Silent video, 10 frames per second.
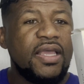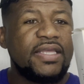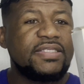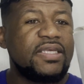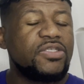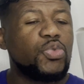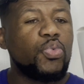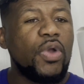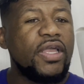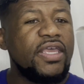It says
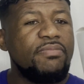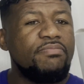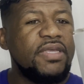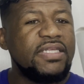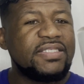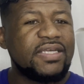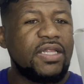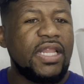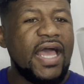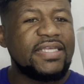rugged meets
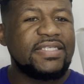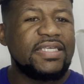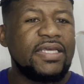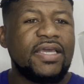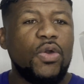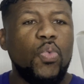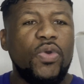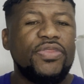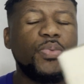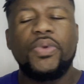classic
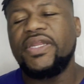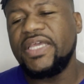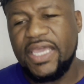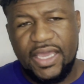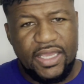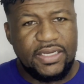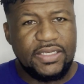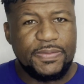with Renegade.